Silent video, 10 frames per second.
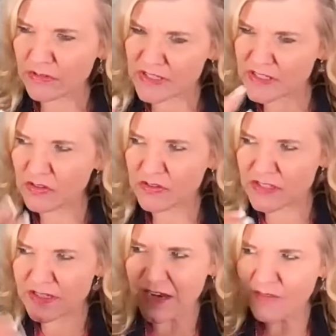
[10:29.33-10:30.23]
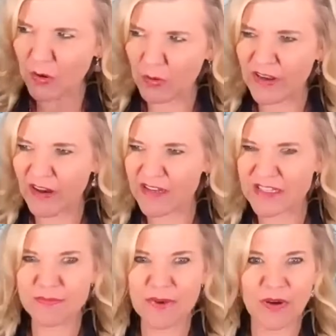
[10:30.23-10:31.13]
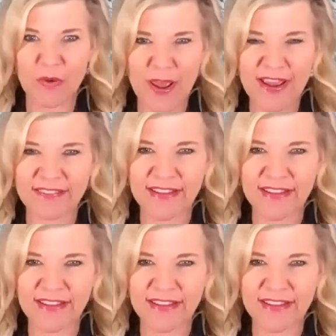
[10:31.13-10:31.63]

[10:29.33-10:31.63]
is still just kind of going on its merry way?